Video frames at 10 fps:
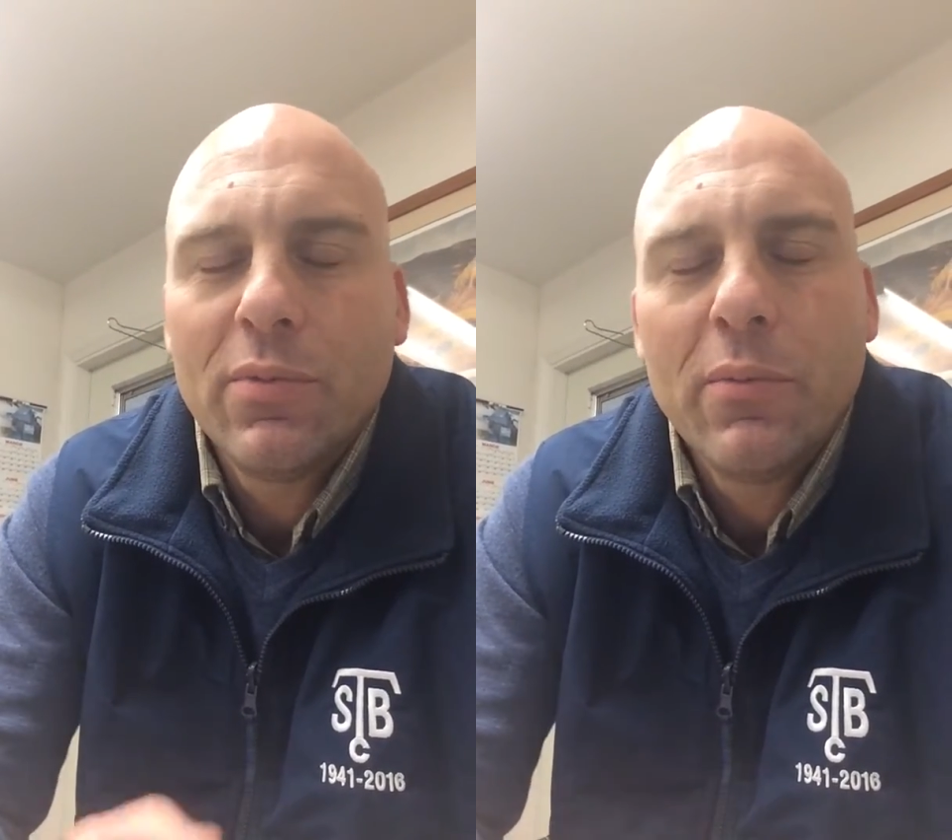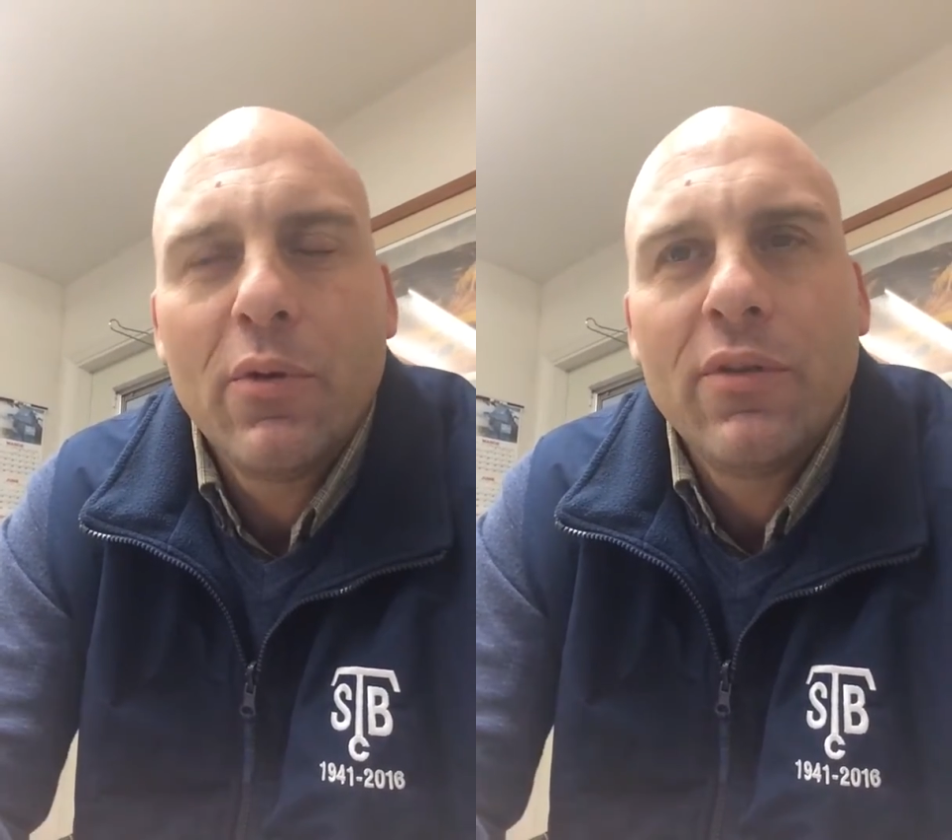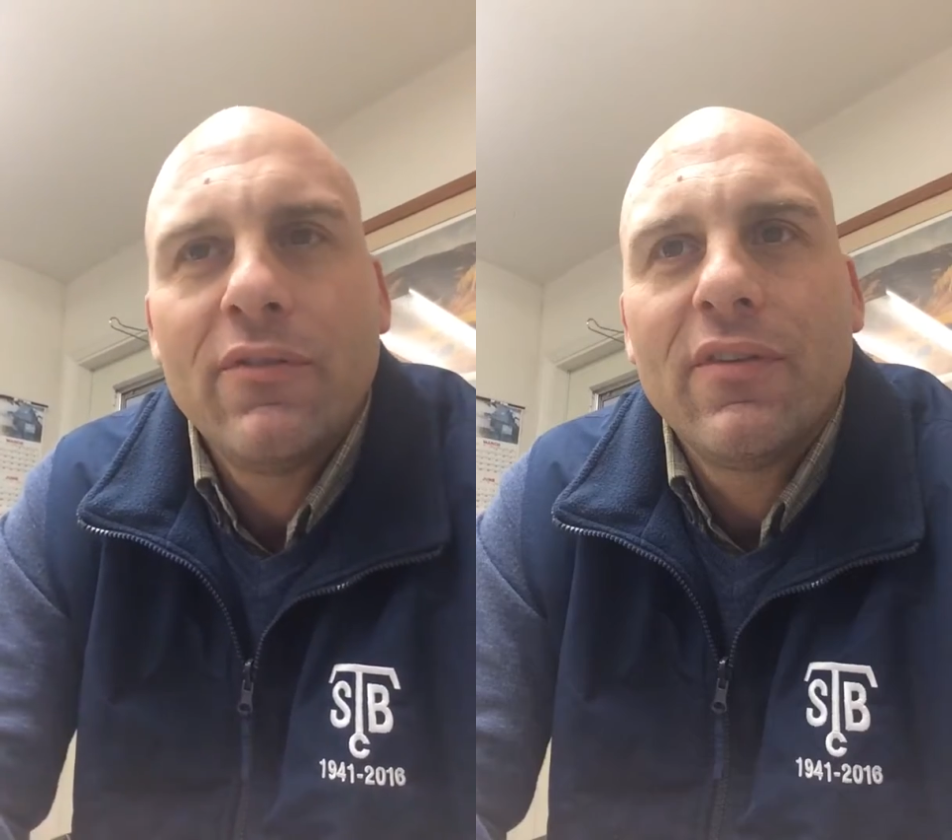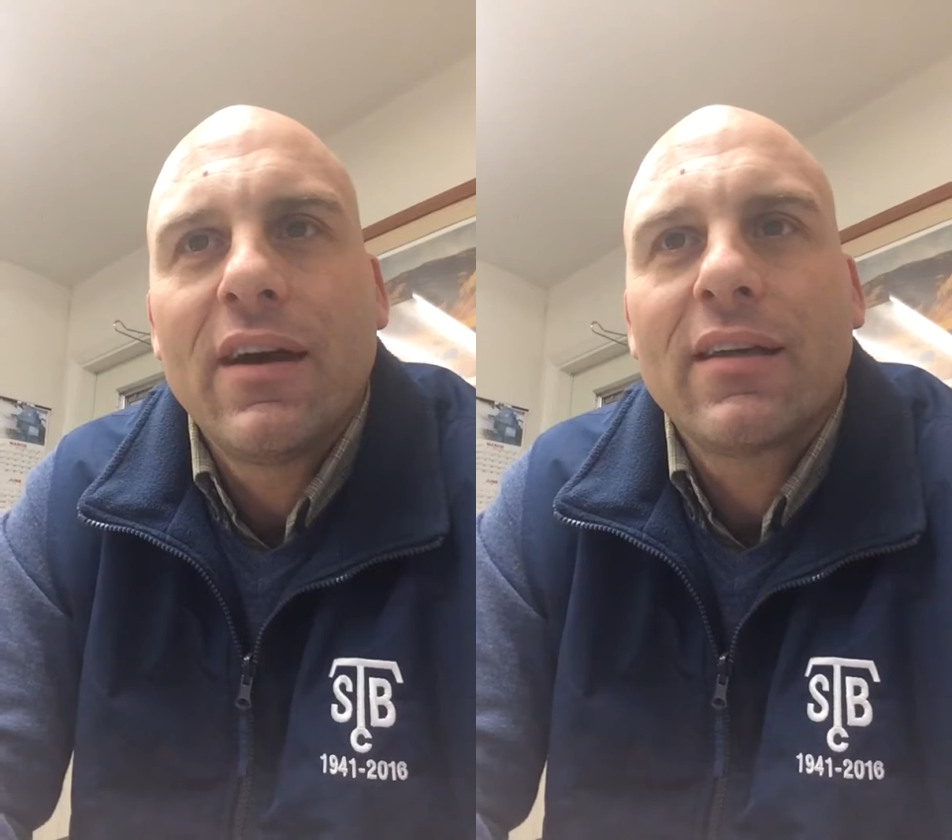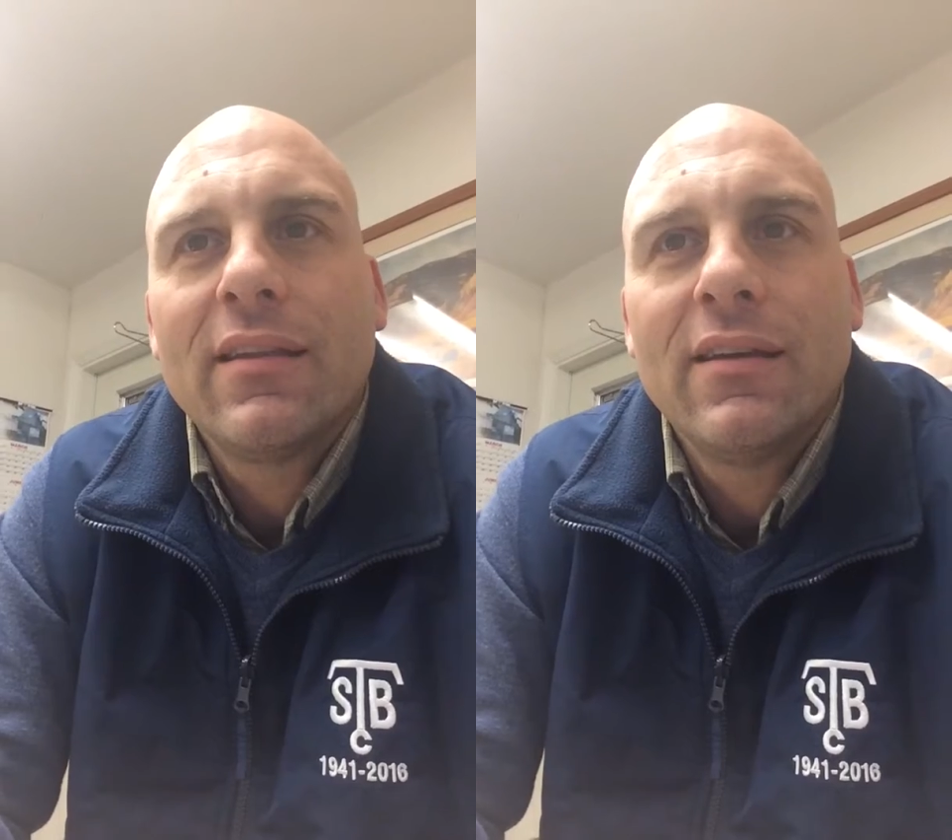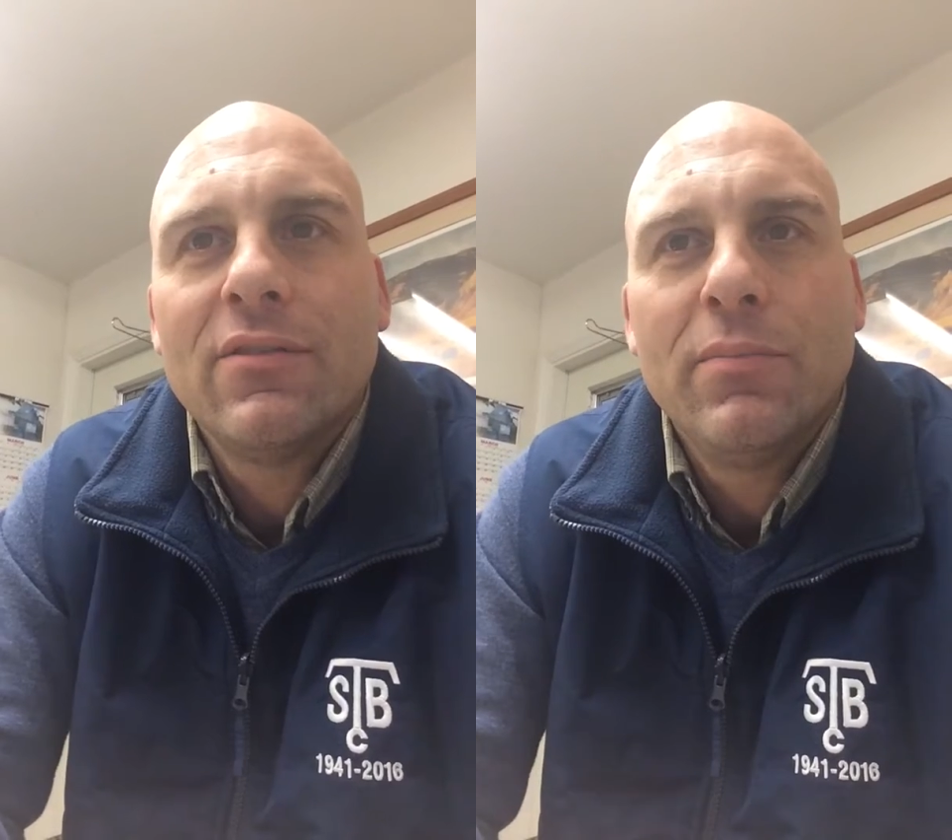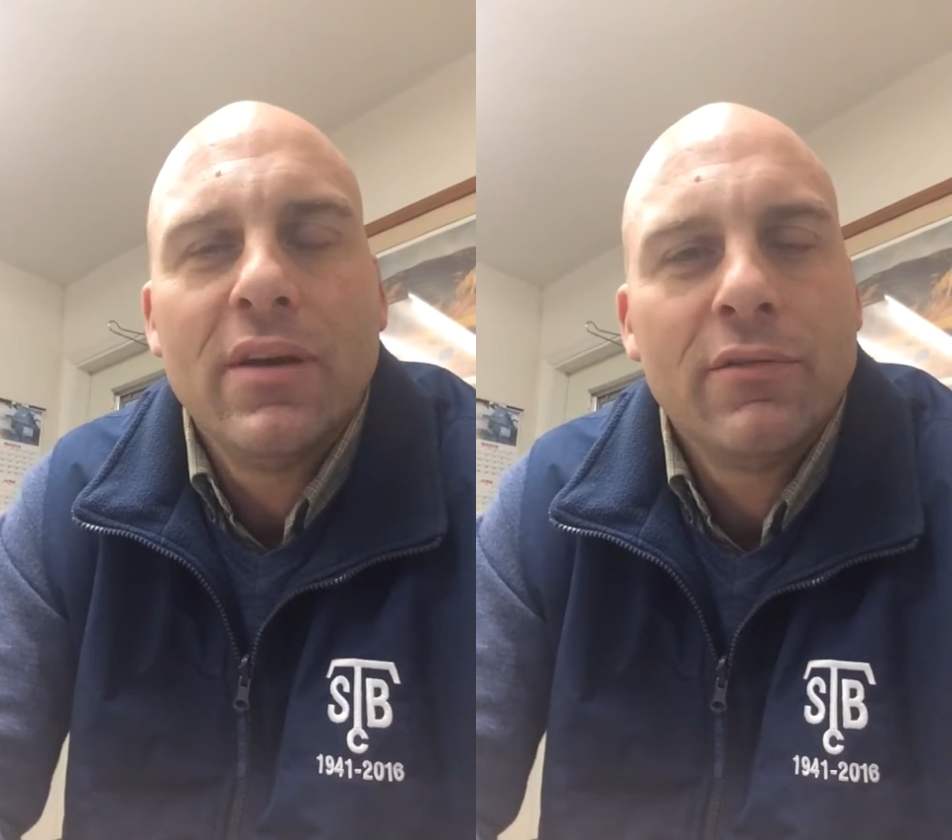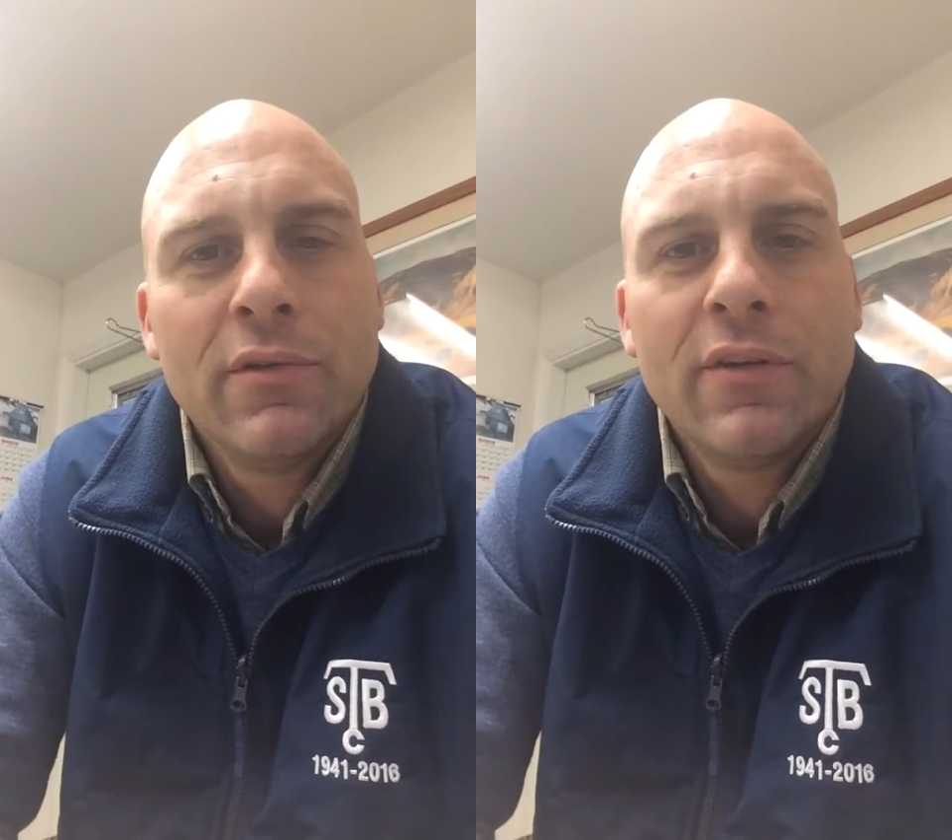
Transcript: bemoaning the fact that his big,